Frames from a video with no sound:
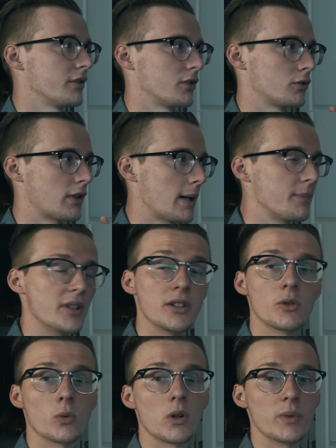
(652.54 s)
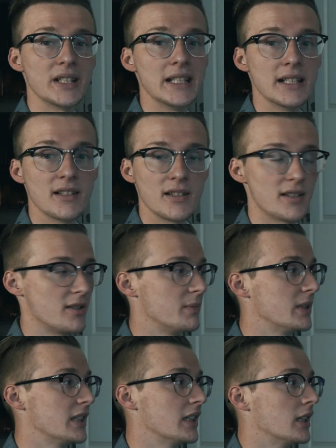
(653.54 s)
cropped into what we needed it to
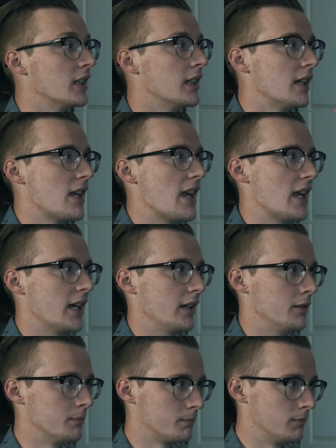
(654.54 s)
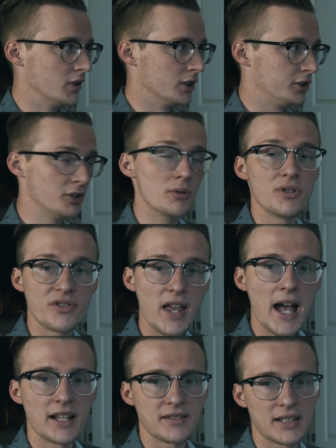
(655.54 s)
be, and used
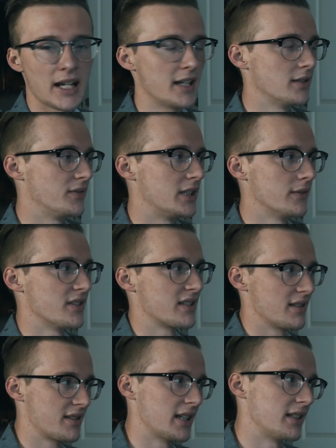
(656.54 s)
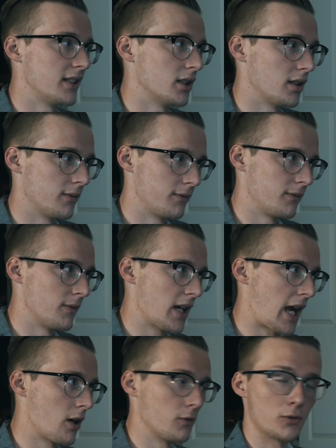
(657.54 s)
that to kind of give us this idea of
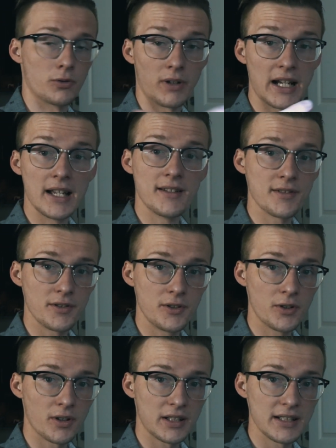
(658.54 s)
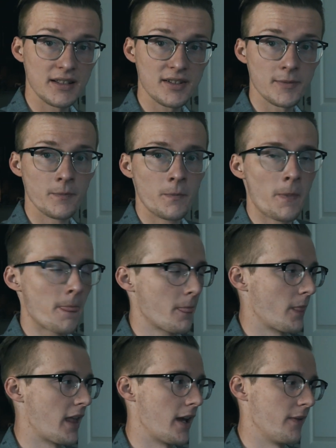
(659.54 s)
how grand New York is,
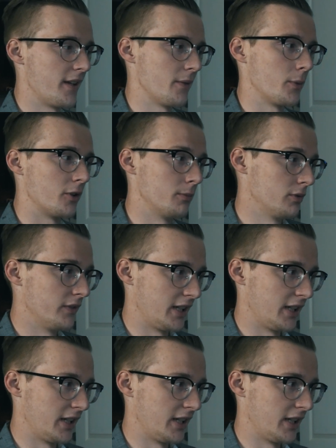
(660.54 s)
and that we were moving